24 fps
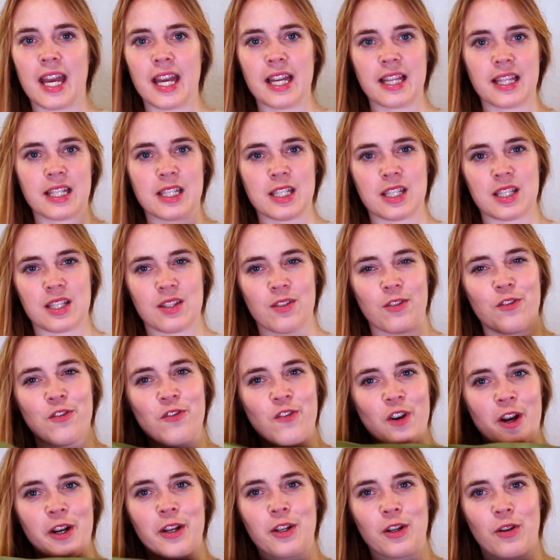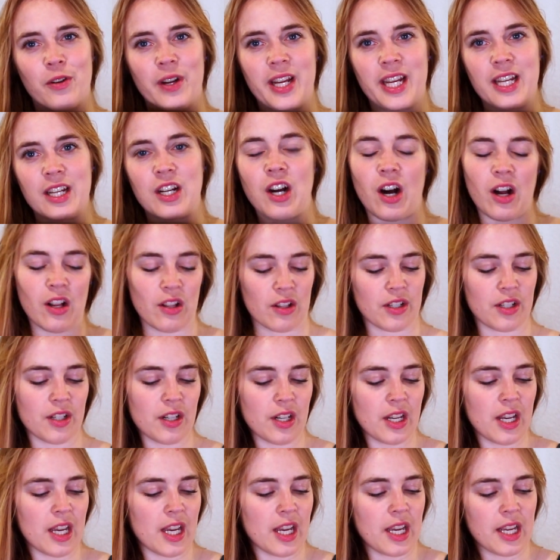in this fun green
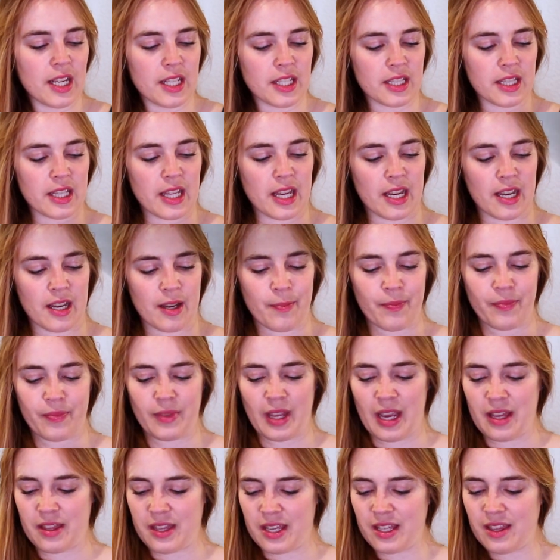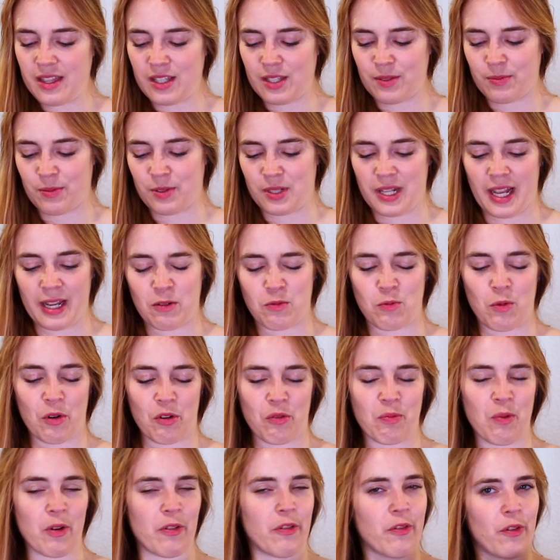color. I think this was like
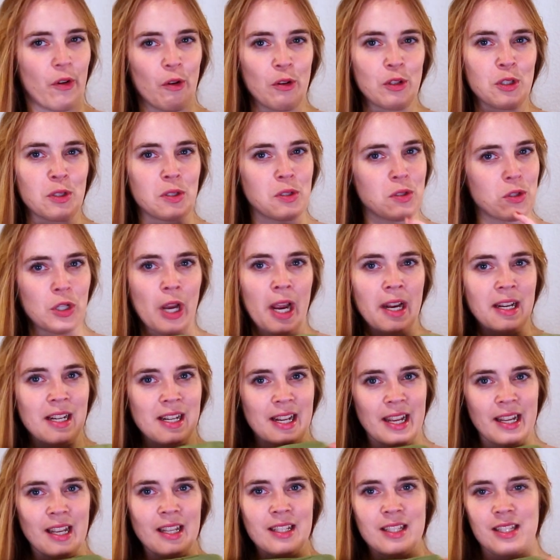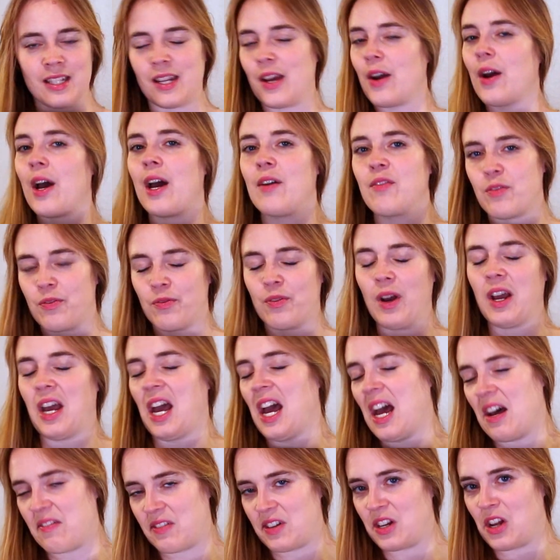one of my first shiny leggings. Now I
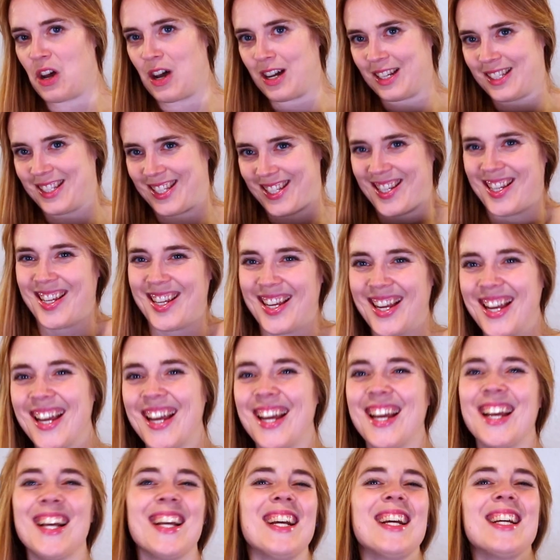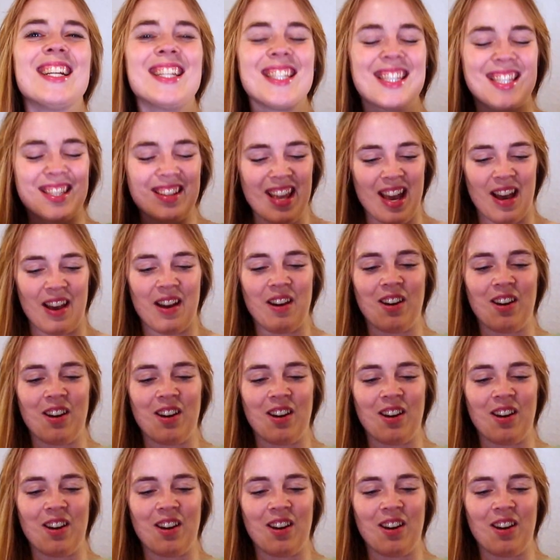have a lot. So yeah,